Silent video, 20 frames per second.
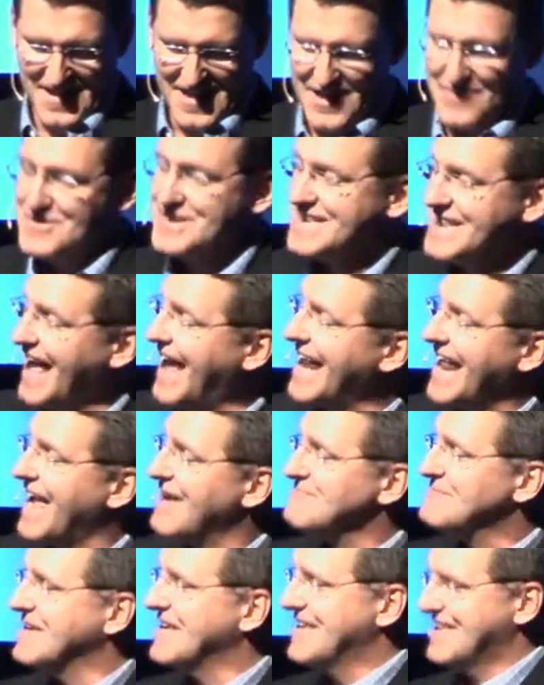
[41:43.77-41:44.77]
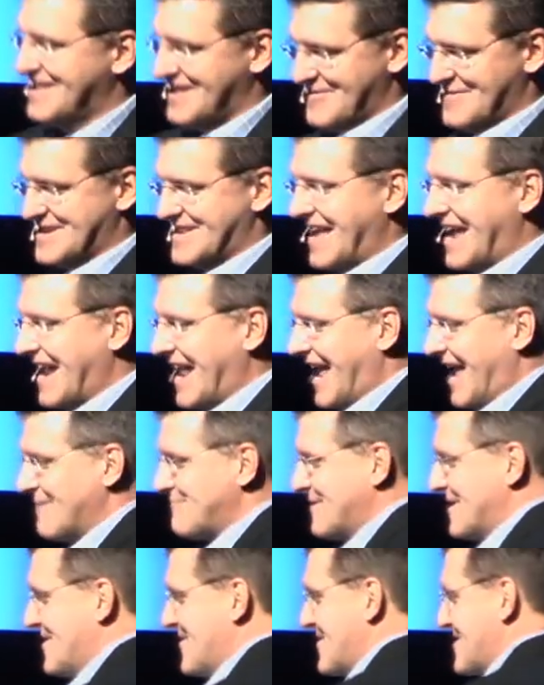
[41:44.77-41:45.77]
it was not happy. It was not a
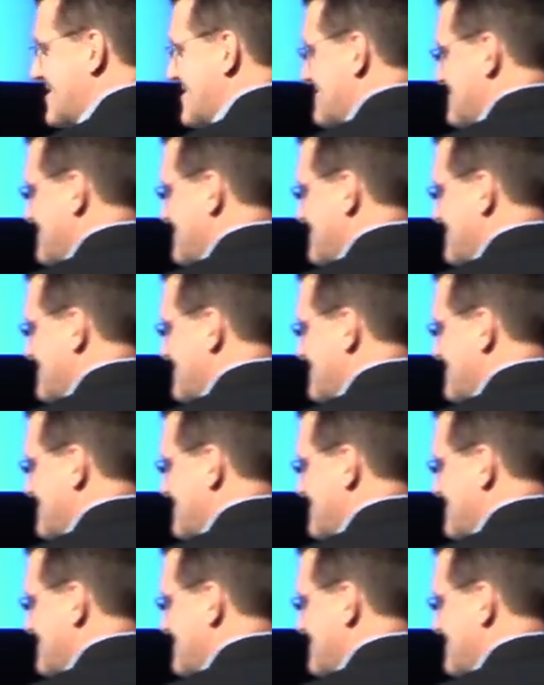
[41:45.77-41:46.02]
happy look.